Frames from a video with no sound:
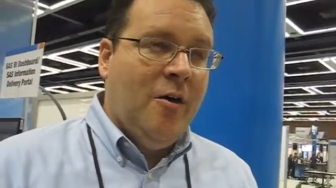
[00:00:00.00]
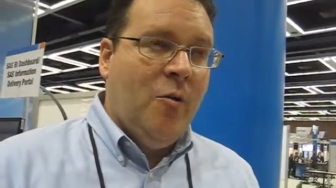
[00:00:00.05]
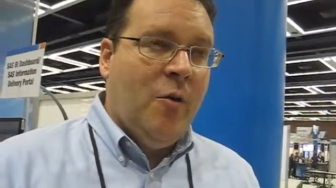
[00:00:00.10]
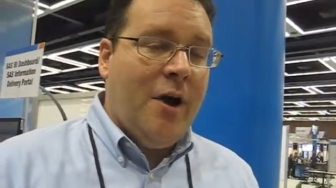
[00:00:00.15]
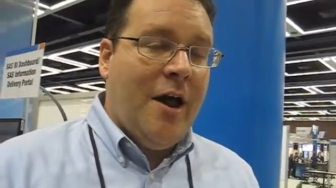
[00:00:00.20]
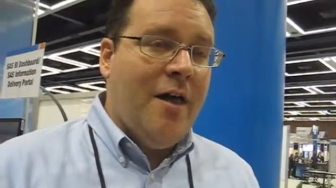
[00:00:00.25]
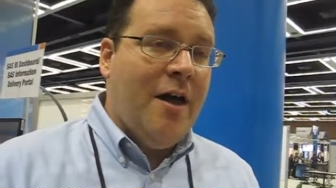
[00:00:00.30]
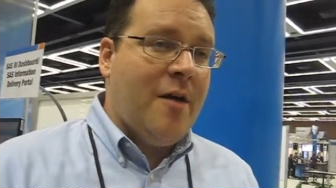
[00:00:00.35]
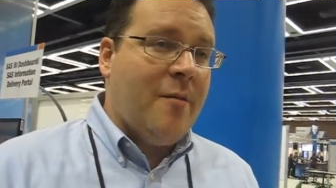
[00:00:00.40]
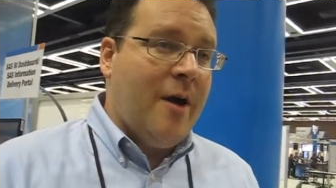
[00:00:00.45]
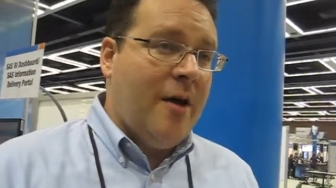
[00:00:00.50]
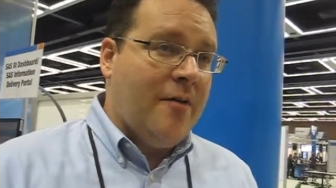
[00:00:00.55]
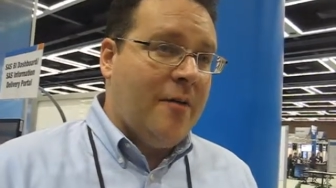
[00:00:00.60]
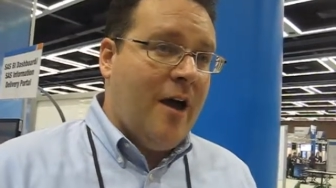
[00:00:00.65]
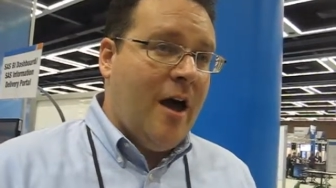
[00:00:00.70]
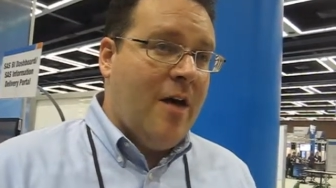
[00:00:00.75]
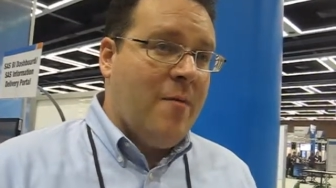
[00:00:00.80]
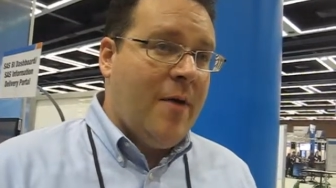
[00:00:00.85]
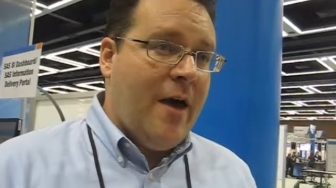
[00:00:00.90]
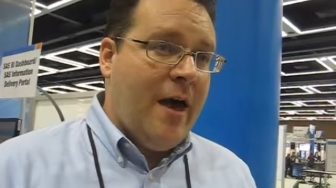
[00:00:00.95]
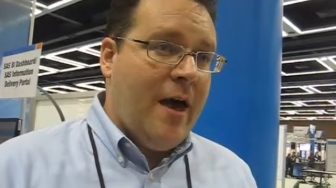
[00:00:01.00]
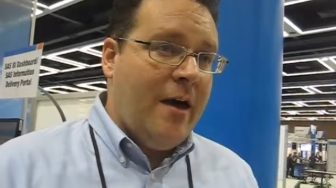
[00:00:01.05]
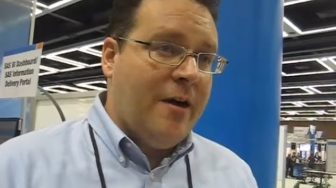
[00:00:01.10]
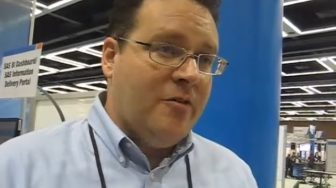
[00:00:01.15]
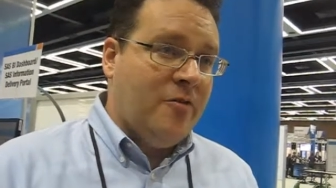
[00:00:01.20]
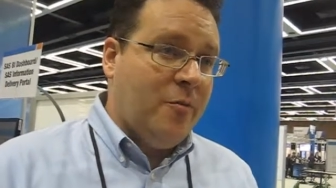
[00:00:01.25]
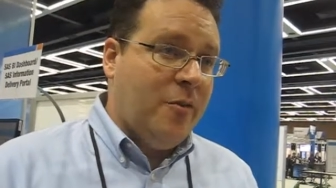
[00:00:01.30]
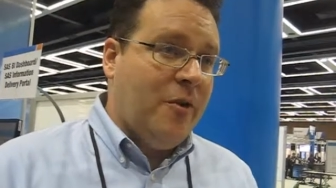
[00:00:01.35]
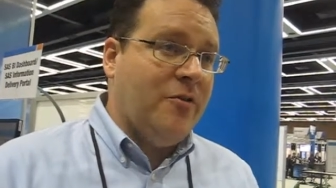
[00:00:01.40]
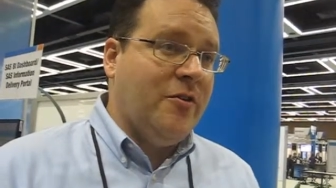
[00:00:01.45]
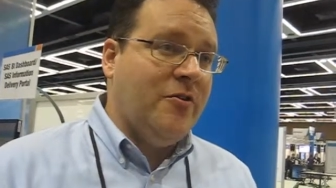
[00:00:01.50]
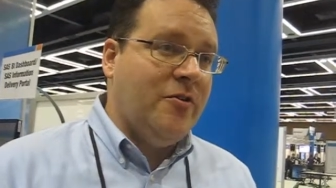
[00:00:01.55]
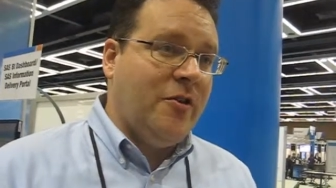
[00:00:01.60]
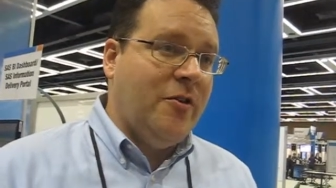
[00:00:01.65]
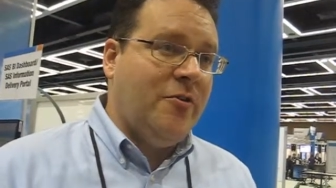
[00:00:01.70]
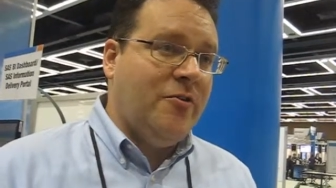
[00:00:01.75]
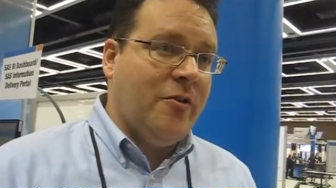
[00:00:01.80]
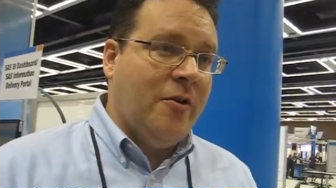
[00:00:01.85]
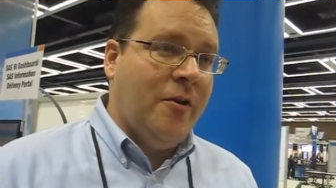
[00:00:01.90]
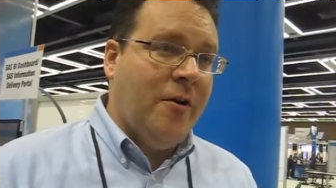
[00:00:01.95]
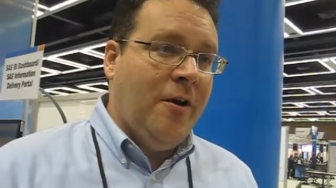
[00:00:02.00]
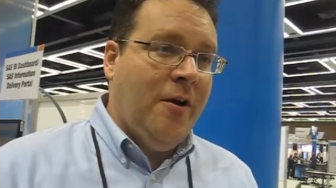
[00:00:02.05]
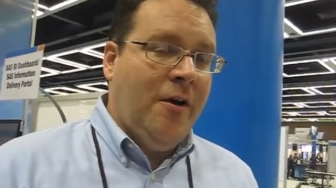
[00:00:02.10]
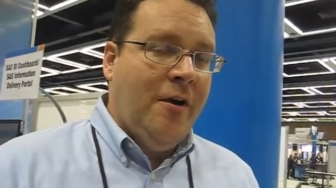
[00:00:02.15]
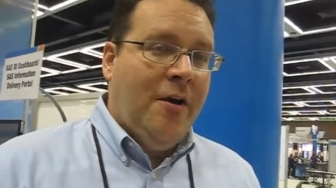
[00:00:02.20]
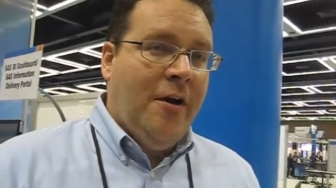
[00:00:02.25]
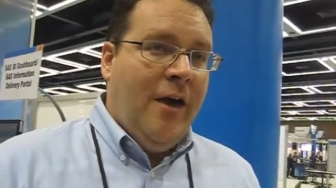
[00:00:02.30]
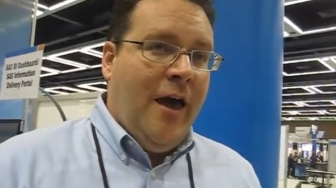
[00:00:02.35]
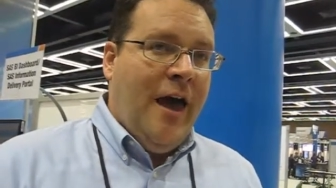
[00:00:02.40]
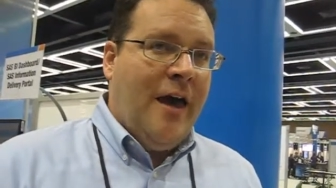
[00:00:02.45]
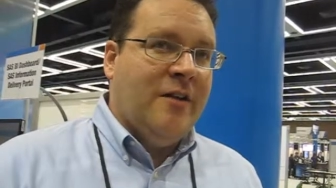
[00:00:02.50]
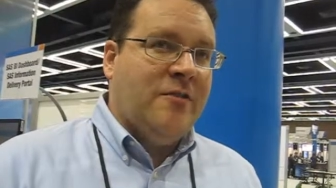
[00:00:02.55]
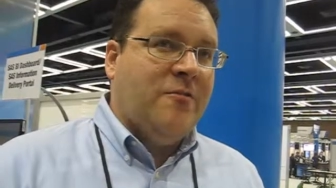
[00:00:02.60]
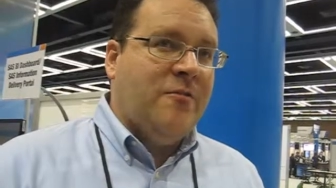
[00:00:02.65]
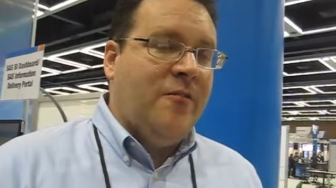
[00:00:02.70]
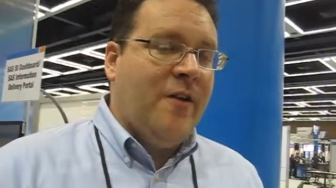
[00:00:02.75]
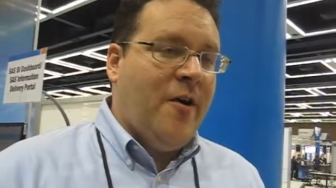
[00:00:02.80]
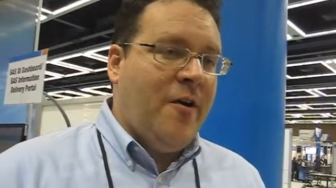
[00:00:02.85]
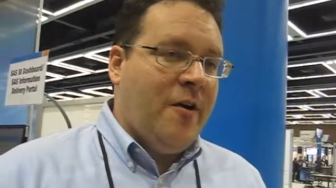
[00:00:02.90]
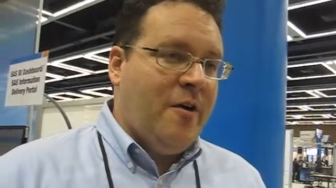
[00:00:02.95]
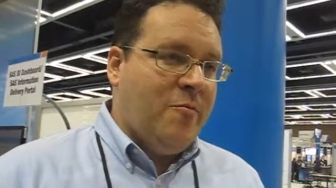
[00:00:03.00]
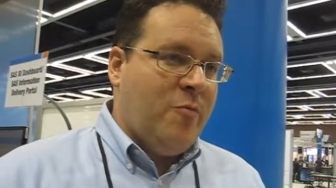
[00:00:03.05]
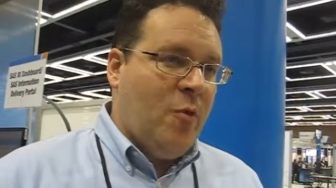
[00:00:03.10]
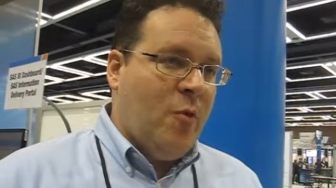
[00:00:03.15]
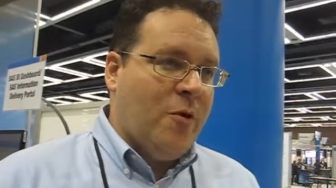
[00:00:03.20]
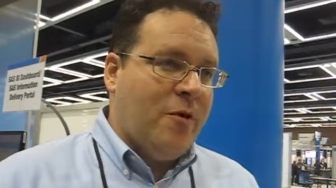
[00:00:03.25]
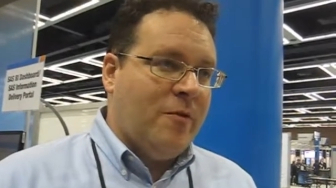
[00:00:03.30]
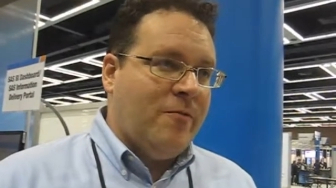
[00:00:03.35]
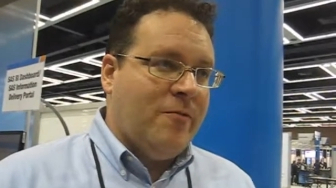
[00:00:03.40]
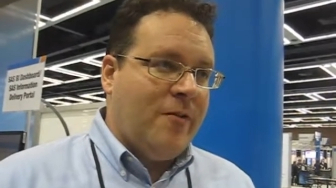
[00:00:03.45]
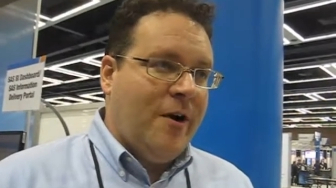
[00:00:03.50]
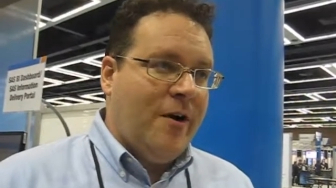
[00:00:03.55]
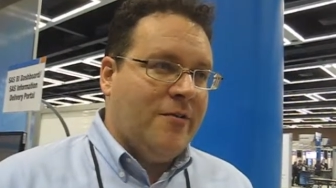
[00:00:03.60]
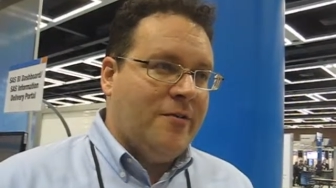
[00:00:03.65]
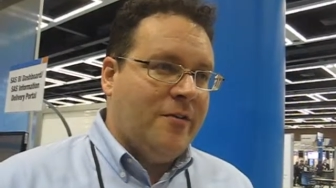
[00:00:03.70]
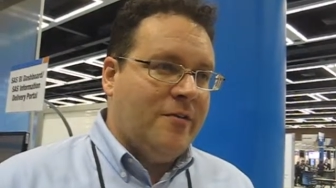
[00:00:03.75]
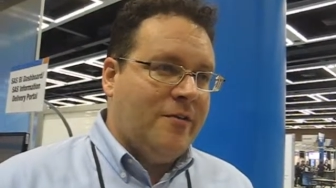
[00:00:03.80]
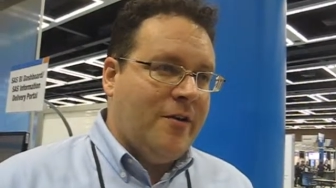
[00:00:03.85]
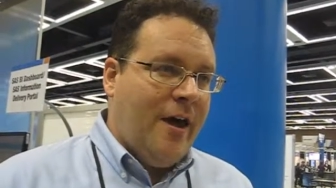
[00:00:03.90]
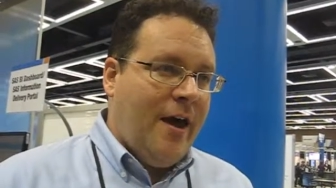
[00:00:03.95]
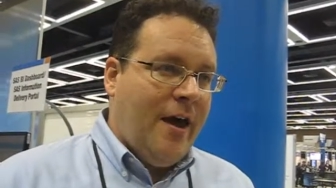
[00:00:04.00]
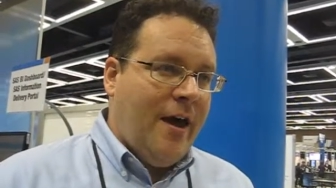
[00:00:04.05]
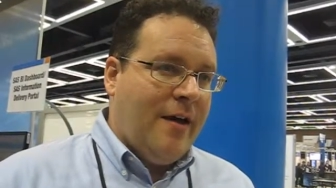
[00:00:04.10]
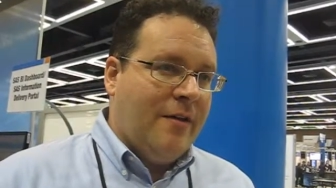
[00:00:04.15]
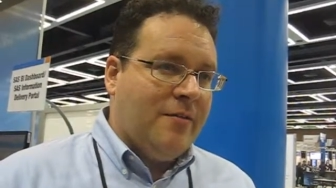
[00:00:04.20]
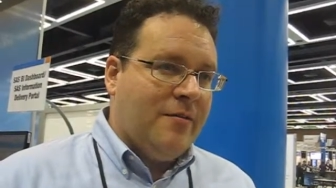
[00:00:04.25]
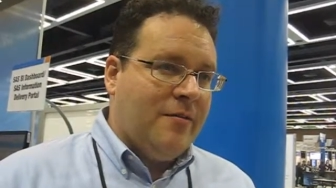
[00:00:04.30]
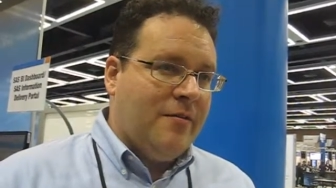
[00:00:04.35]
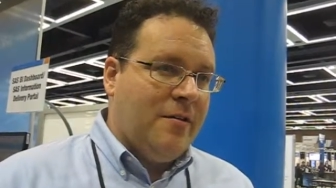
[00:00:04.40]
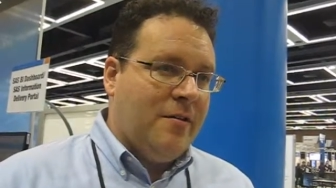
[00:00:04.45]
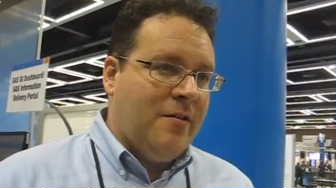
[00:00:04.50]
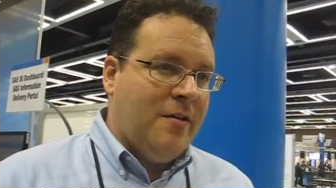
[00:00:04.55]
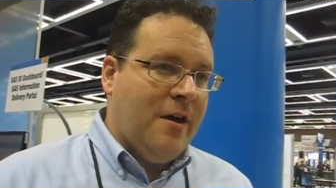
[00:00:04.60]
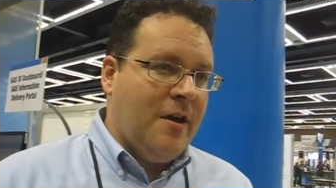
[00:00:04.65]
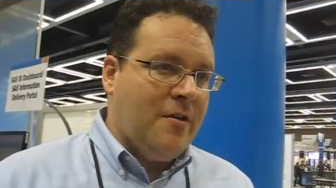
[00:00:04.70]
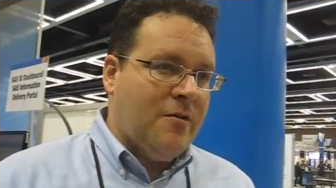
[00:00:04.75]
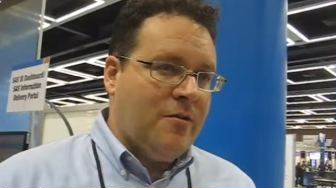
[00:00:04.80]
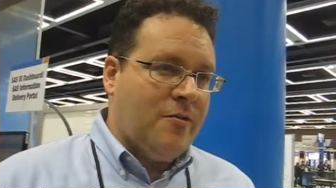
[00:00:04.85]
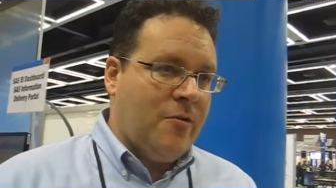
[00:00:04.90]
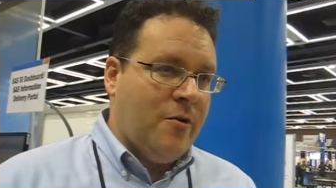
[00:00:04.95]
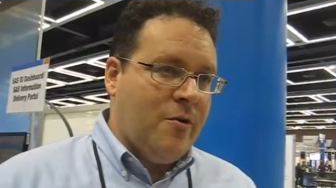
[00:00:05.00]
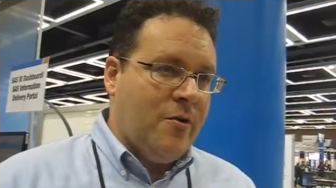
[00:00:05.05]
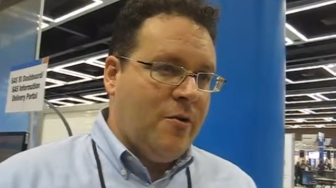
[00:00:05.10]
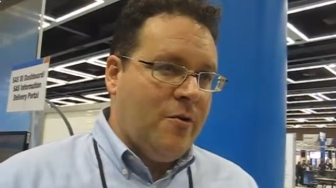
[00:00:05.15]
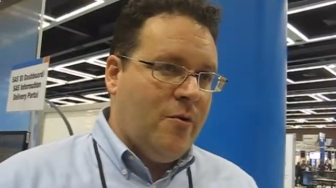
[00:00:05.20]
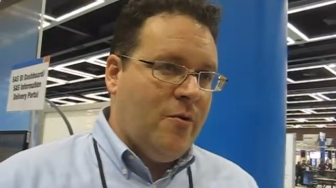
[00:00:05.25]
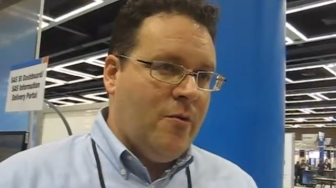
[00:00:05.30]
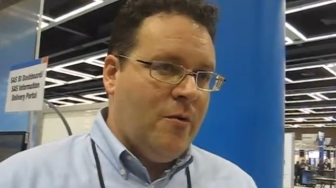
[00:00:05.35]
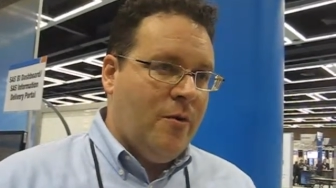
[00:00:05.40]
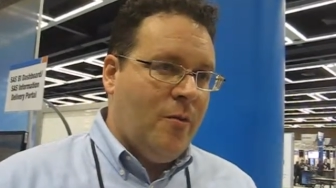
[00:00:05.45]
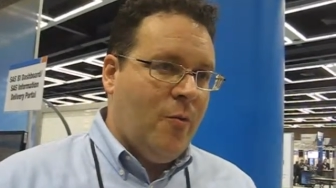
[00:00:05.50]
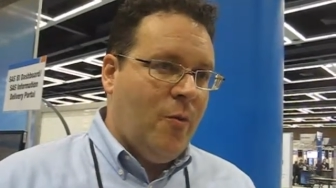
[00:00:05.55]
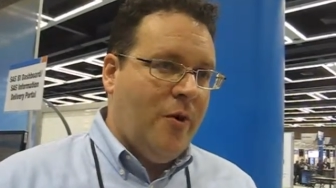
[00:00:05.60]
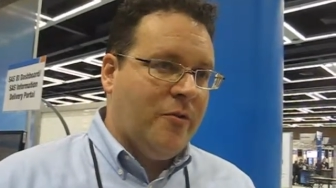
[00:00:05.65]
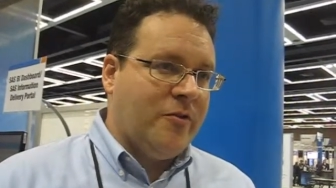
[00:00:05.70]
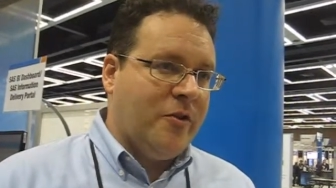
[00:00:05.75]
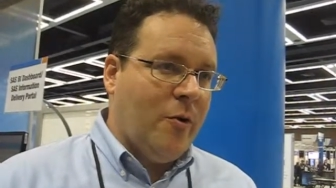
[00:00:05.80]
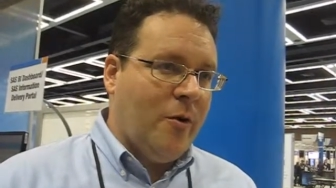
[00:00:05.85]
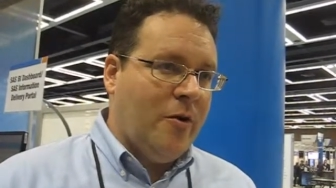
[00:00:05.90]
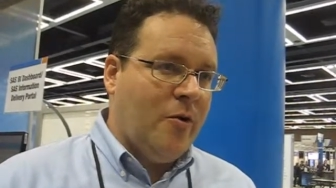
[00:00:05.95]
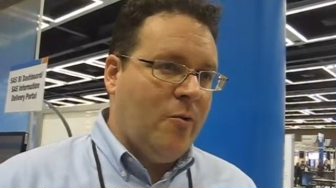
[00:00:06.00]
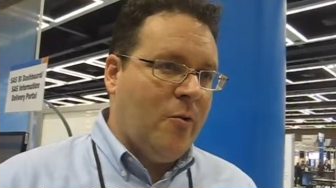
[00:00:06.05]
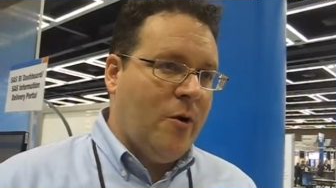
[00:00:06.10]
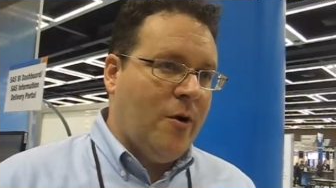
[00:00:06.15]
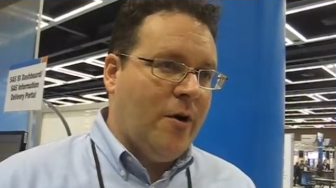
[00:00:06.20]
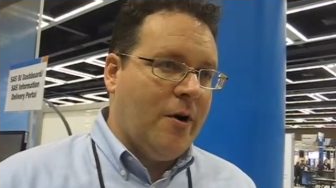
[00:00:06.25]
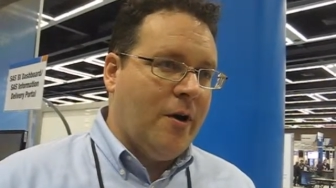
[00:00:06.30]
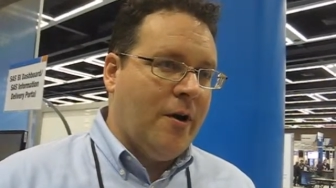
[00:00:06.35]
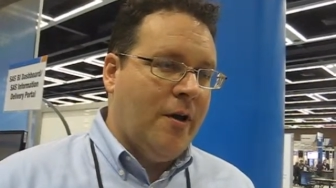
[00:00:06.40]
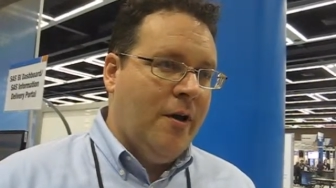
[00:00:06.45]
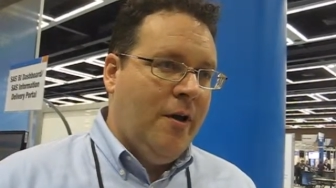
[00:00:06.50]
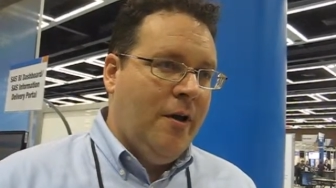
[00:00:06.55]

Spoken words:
What I like about the iPad as a business user, and it's very important for us at SAS to think through what's going to work